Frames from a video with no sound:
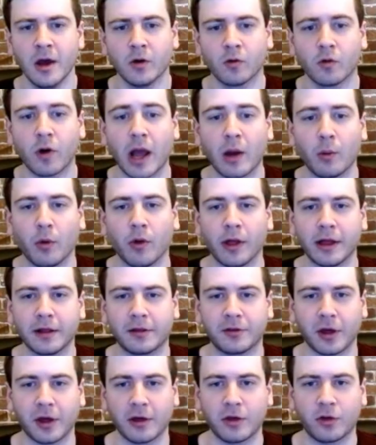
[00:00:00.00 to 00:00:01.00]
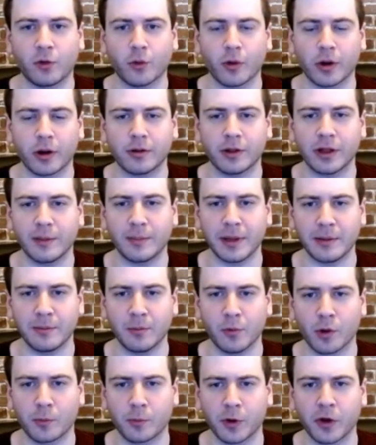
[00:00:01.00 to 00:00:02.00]
Right. Well, it's historically been
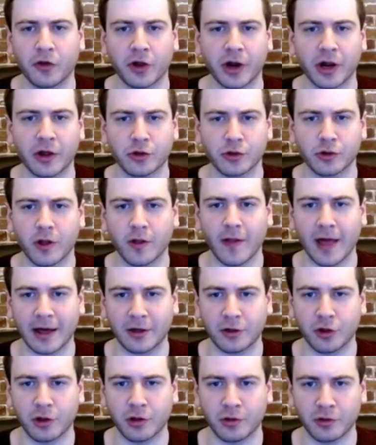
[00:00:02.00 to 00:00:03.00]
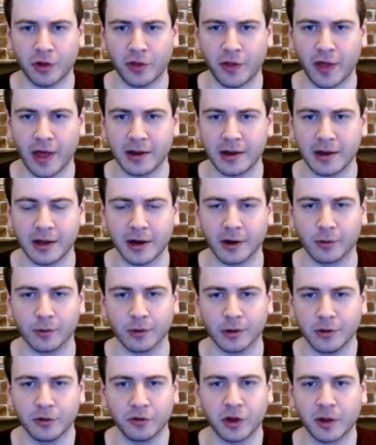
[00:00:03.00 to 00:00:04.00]
more presidential elections and then,
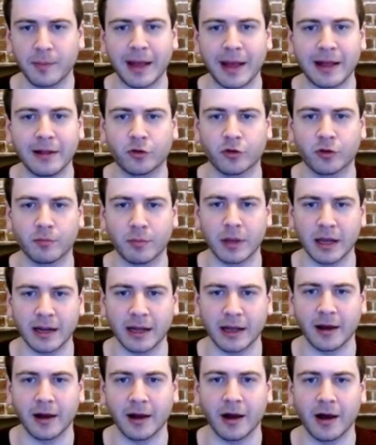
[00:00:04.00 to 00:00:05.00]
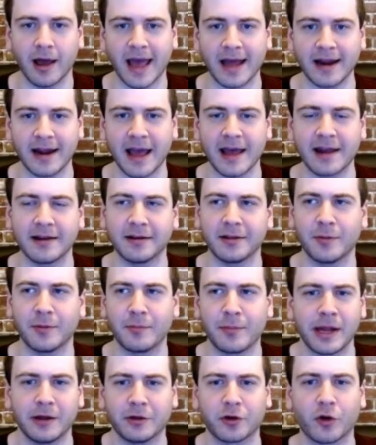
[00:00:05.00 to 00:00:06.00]
using mainstream media, and the
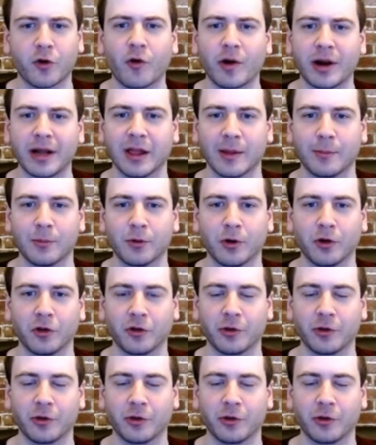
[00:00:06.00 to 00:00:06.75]
media is already liberal.